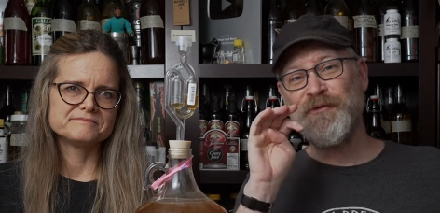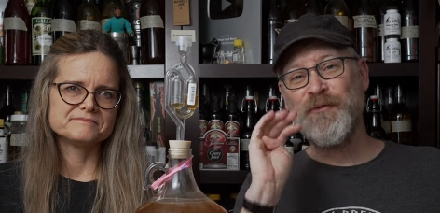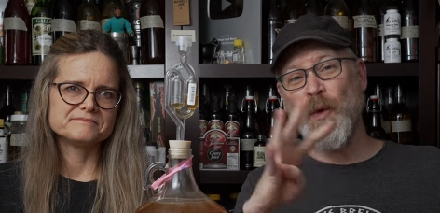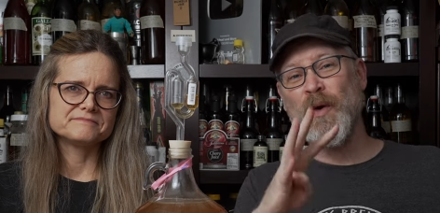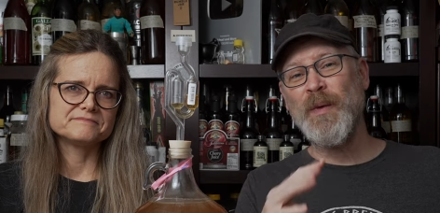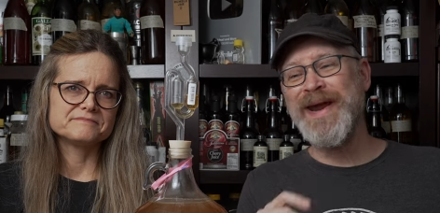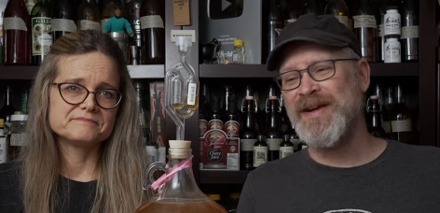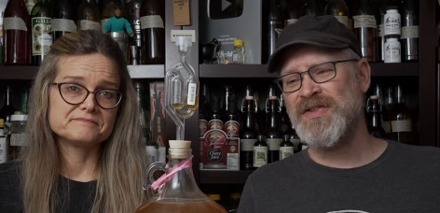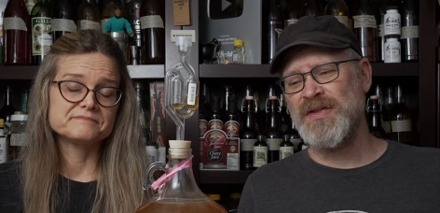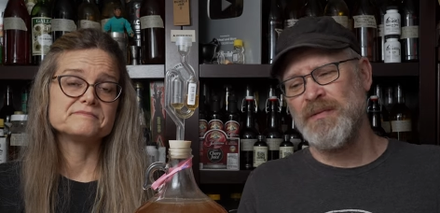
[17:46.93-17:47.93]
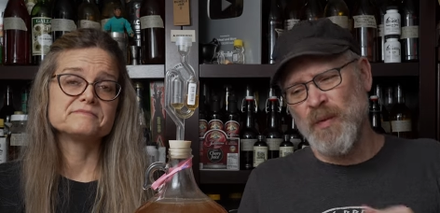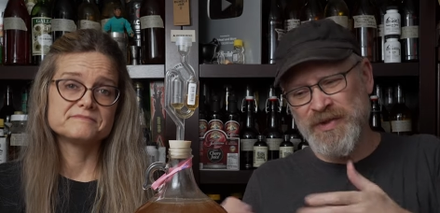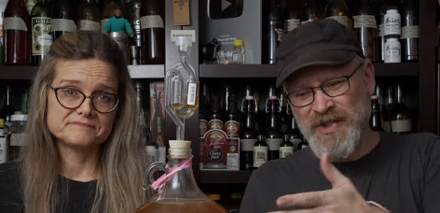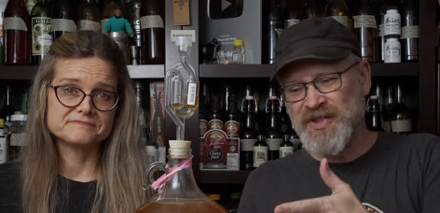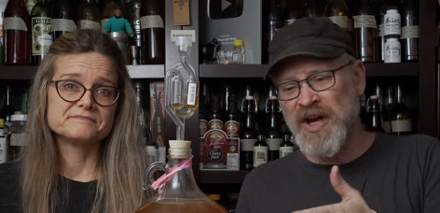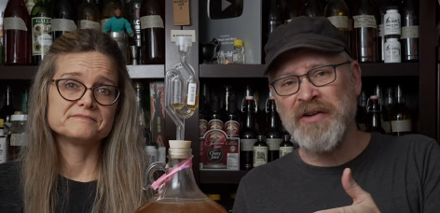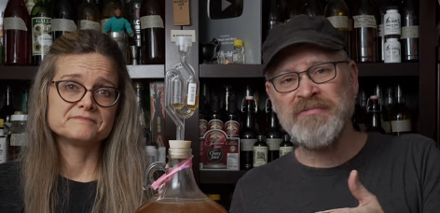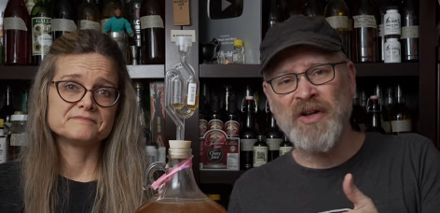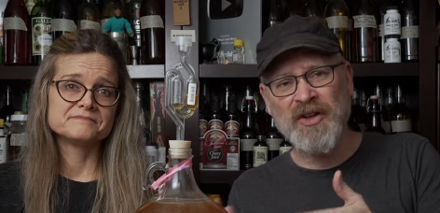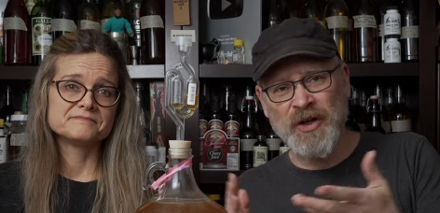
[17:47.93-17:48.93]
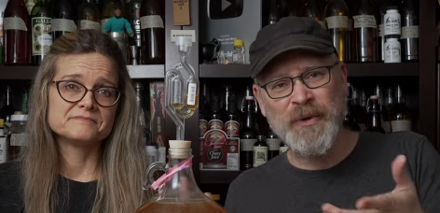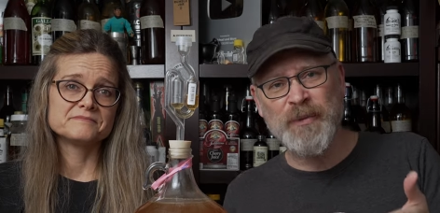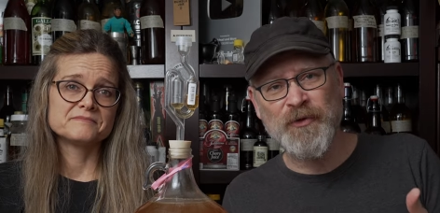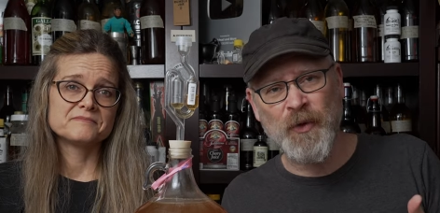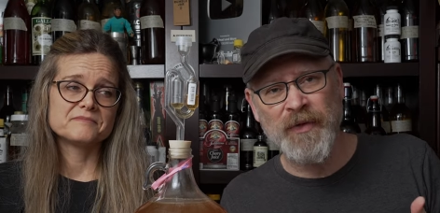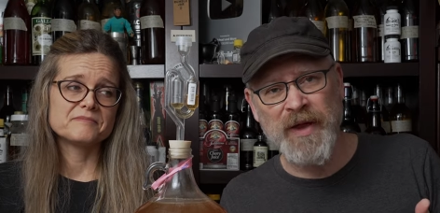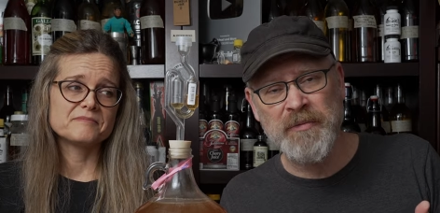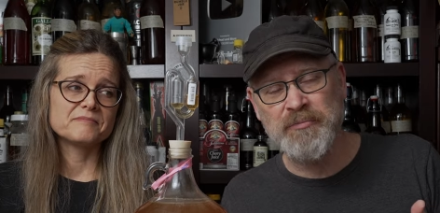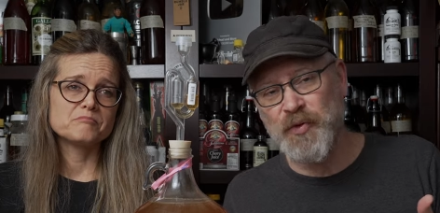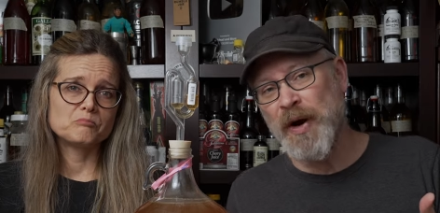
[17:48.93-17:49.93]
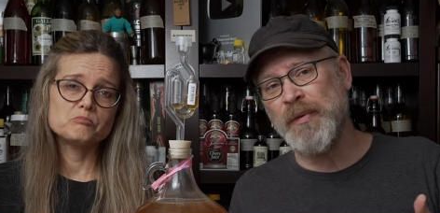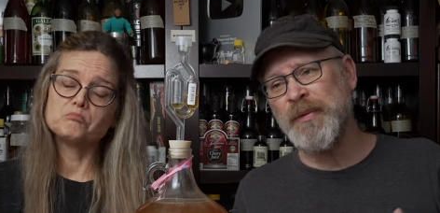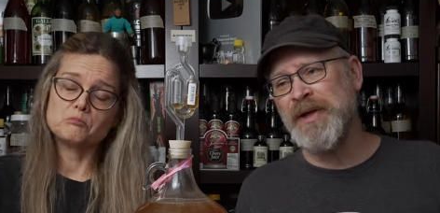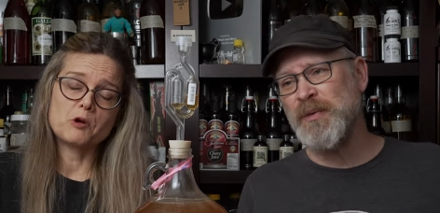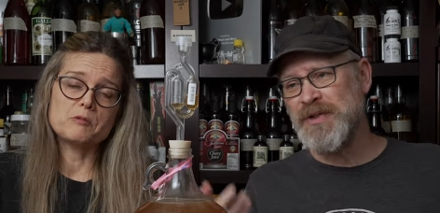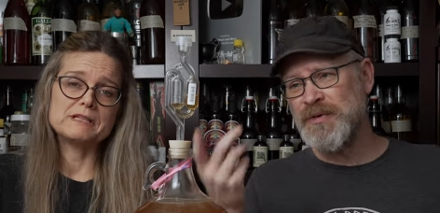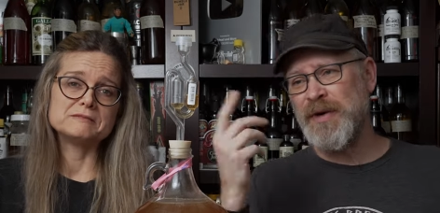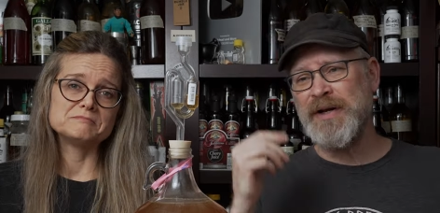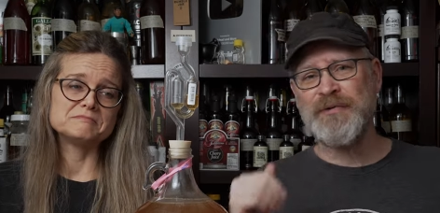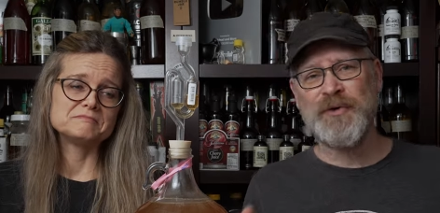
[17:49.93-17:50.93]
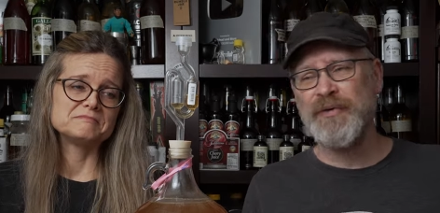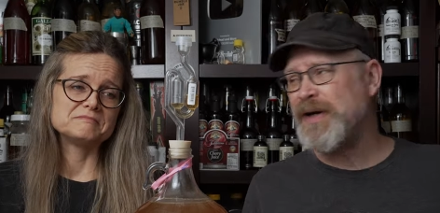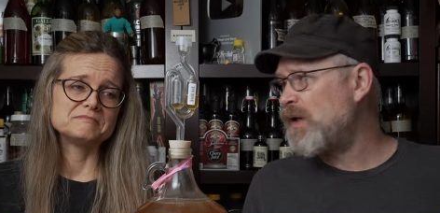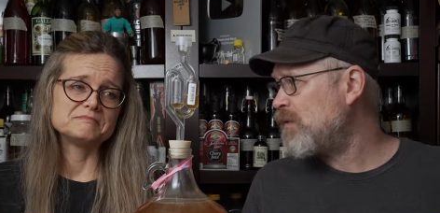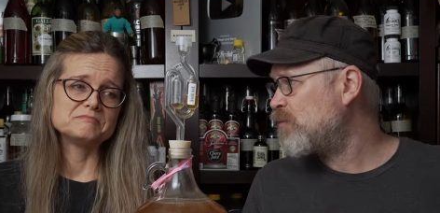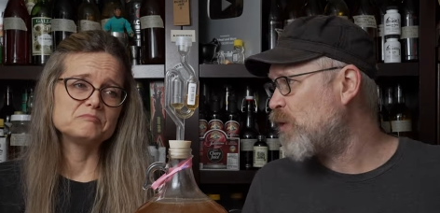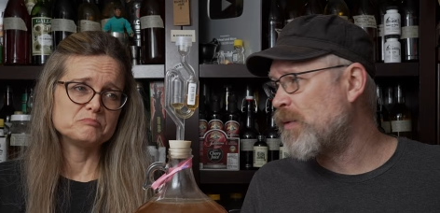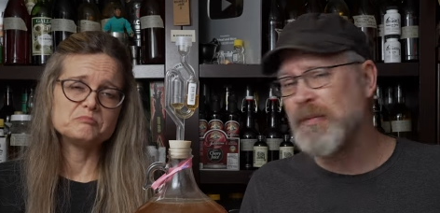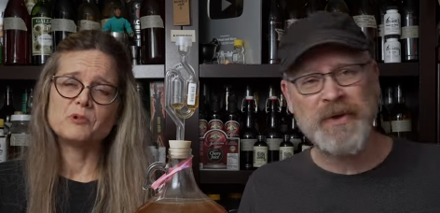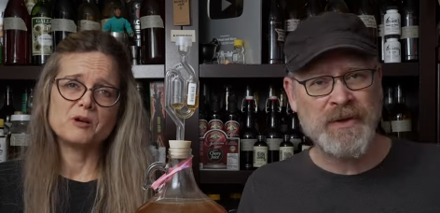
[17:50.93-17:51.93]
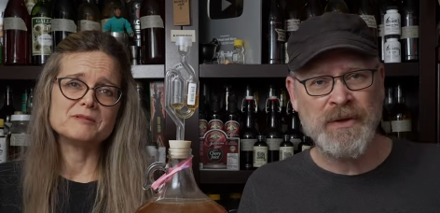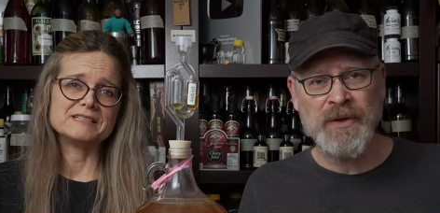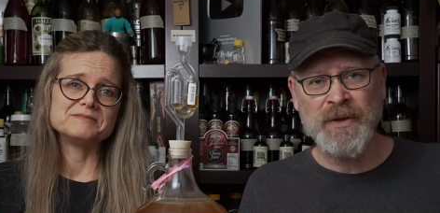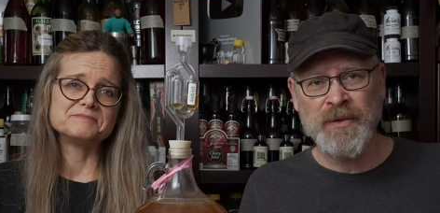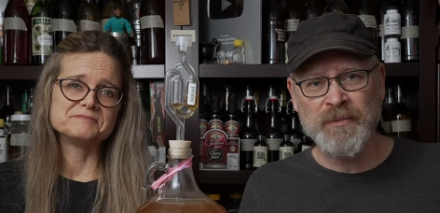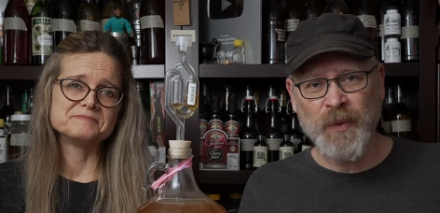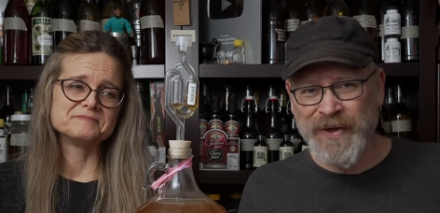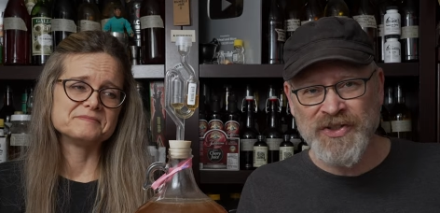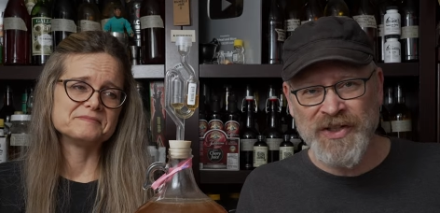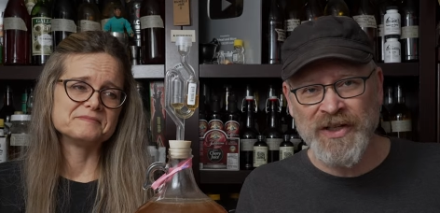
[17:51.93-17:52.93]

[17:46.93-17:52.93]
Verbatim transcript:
Speaker 1: four weeks. Was this done a little bit before then? Probably. Probably. Was it ready for a reading? Probably. Probably. But we just